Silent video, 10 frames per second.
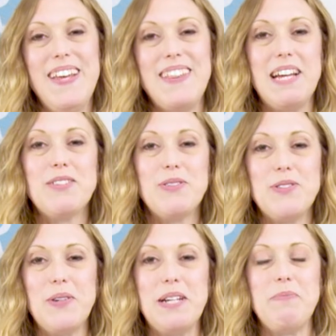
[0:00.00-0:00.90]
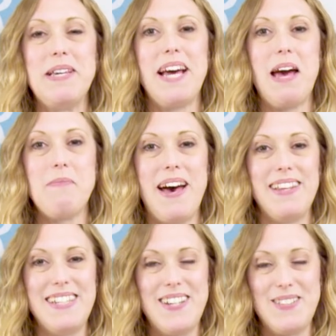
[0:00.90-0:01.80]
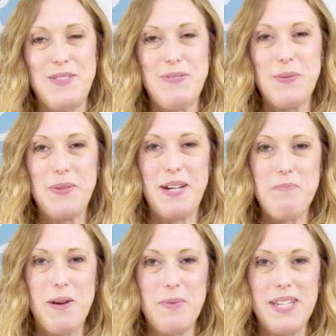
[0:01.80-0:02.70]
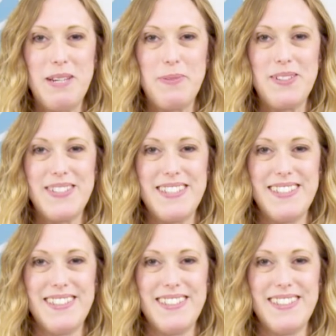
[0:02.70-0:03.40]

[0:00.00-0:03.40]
Thanks for joining me. I'm Allie Dosdell for We Are Memory Keepers.